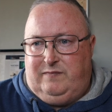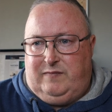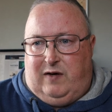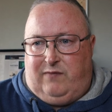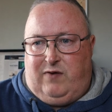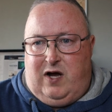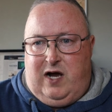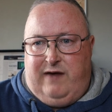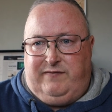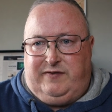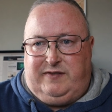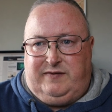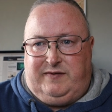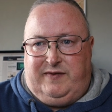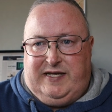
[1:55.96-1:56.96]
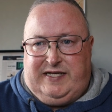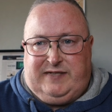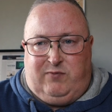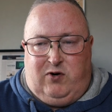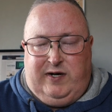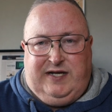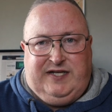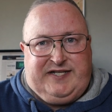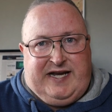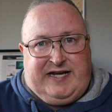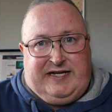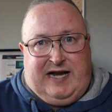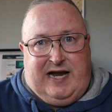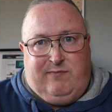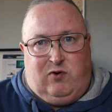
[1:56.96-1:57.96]
Arrived this morning,
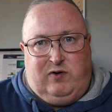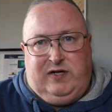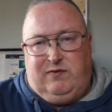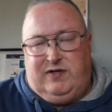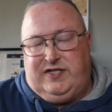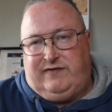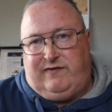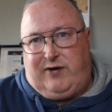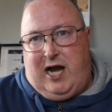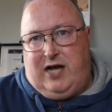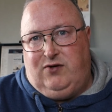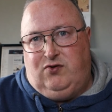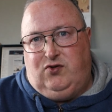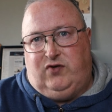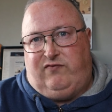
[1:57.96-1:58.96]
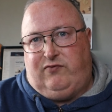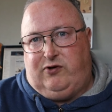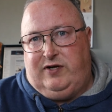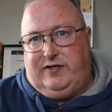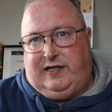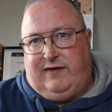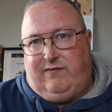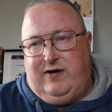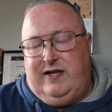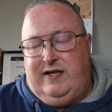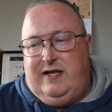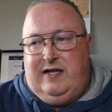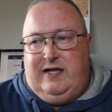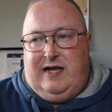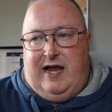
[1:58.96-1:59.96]
Saturday morning, which is very unusual for a delivery,
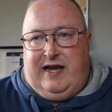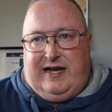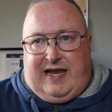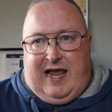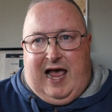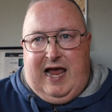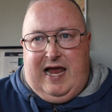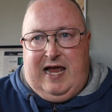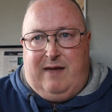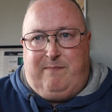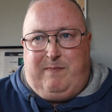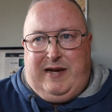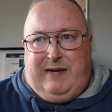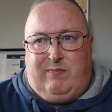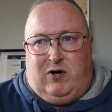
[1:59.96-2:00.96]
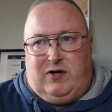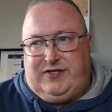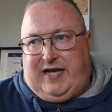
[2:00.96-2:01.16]
and a big box